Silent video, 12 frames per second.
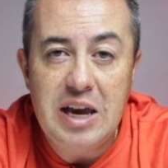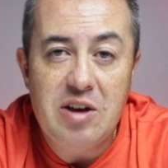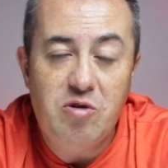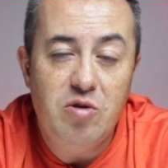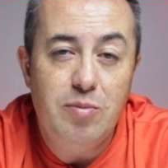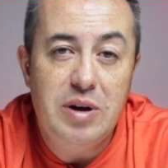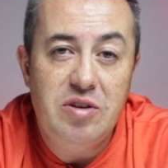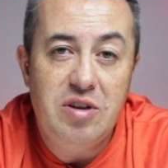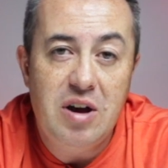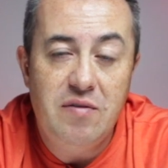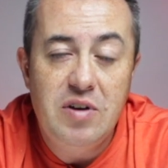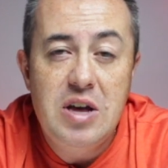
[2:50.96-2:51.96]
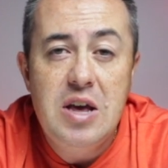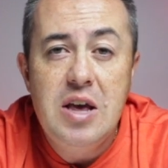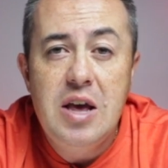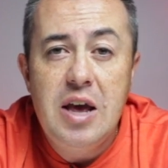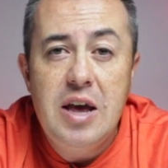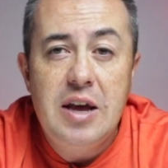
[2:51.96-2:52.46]
a guess from myself.
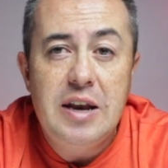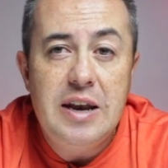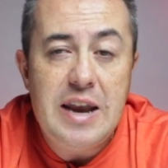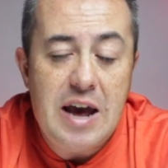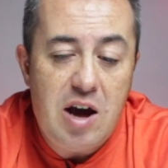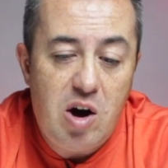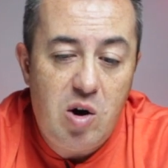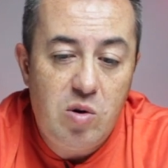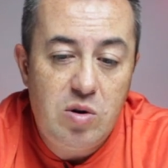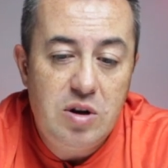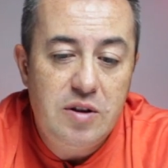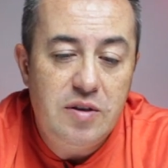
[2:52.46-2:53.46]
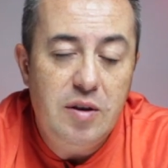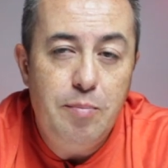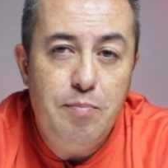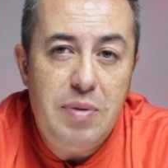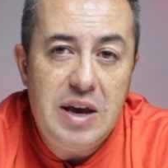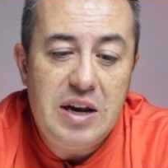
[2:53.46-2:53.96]
Now, the
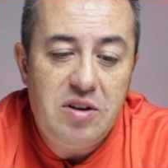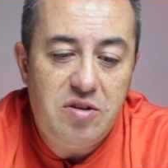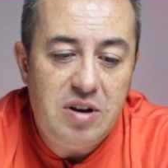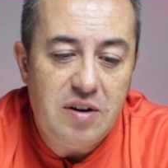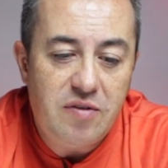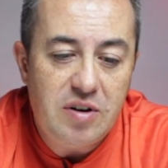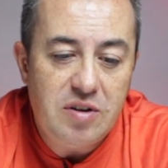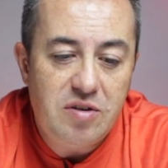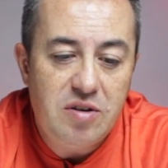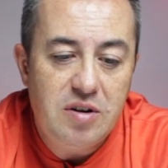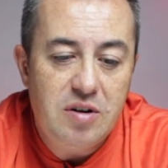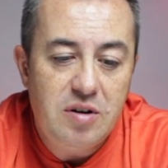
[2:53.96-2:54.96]
biggest difference,